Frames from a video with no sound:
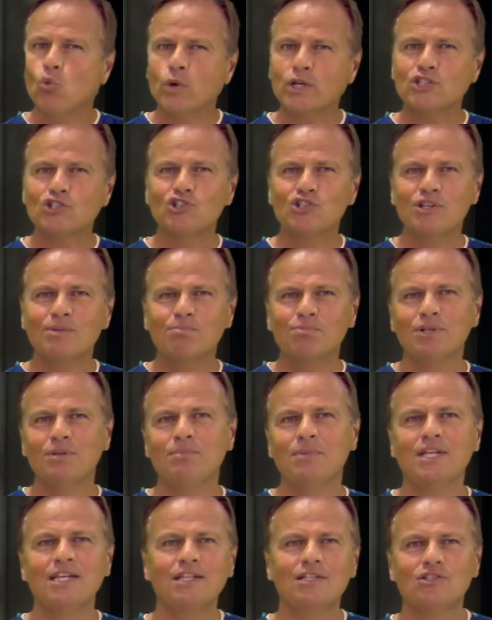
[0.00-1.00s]
which simply
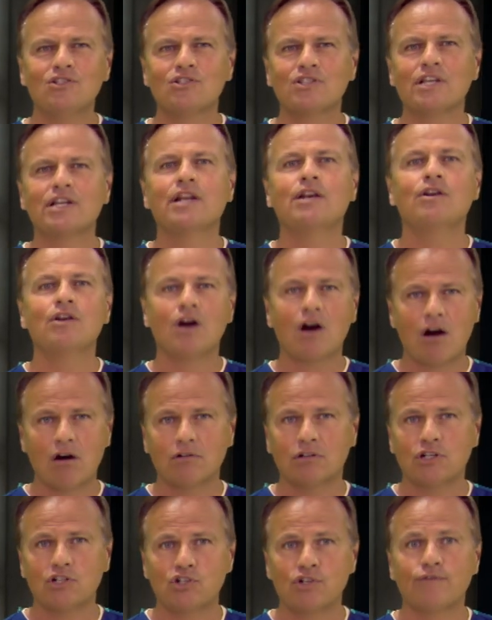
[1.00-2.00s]
means that a
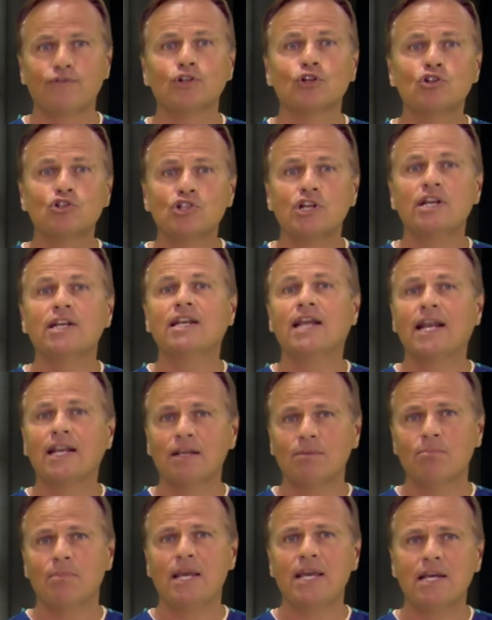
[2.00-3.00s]
knowledge of your
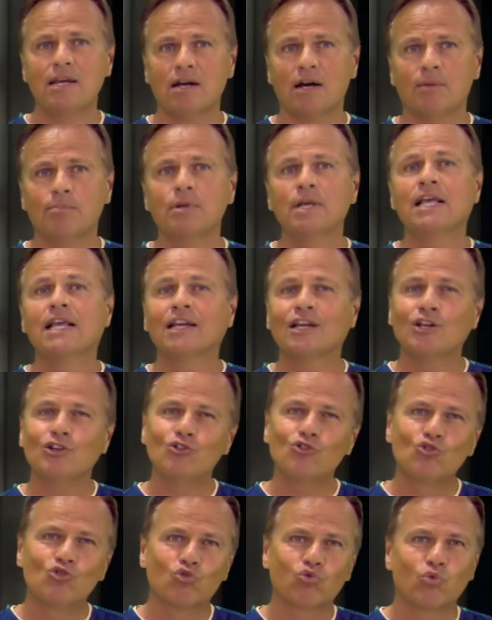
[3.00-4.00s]
genetic makeup
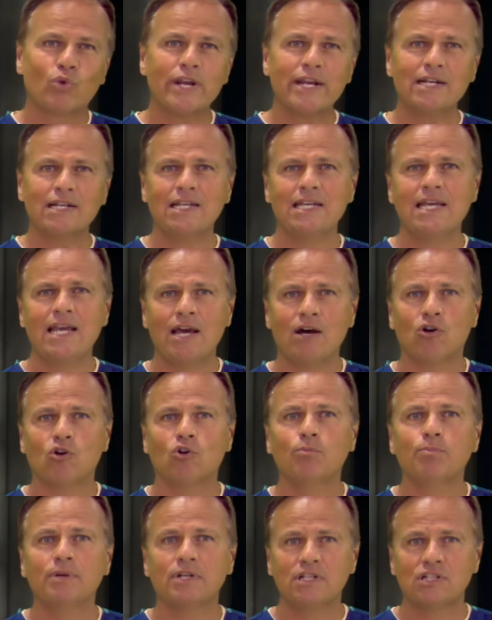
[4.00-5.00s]
can greatly
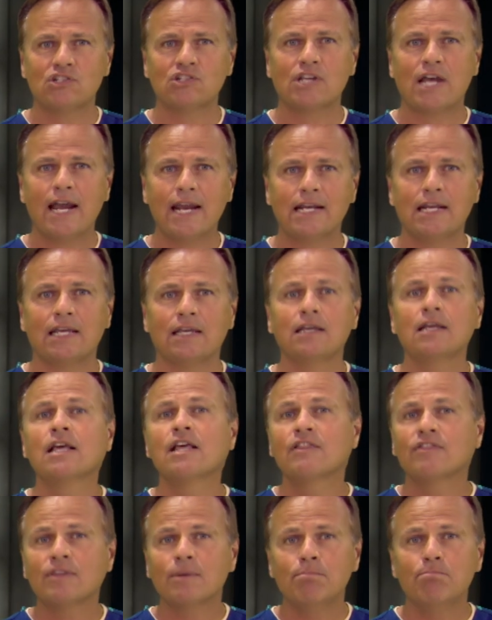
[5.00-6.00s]
help in deciding
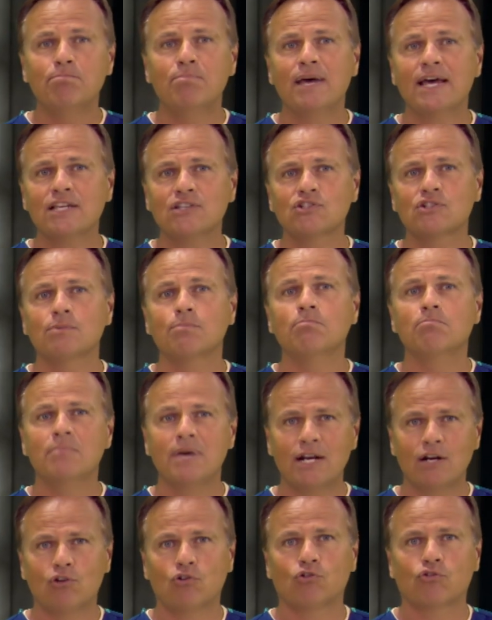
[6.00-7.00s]
the best
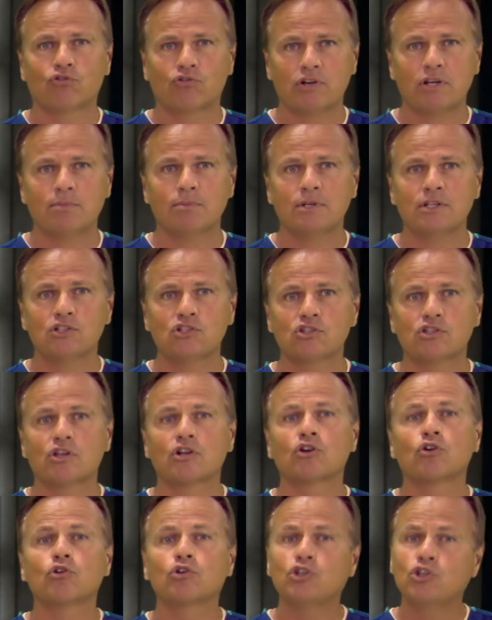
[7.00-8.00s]
medical treatments
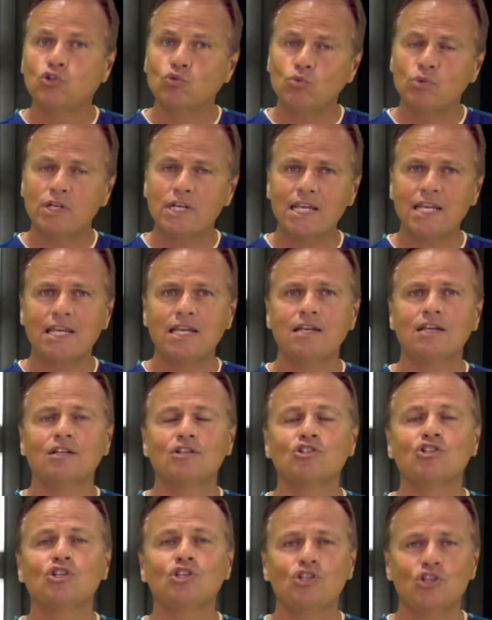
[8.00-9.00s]
that are unique
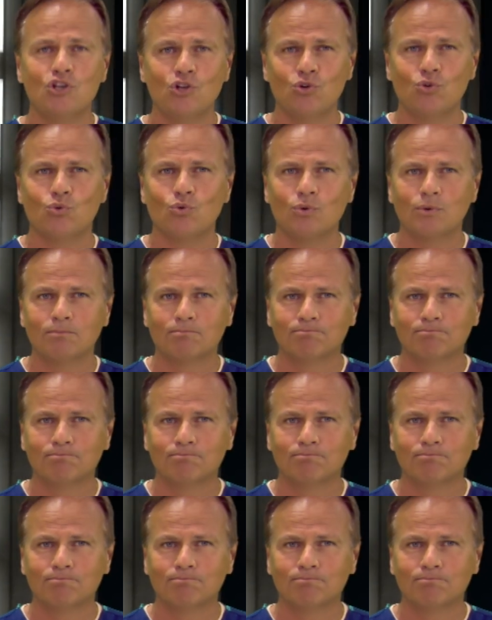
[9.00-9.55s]
to you.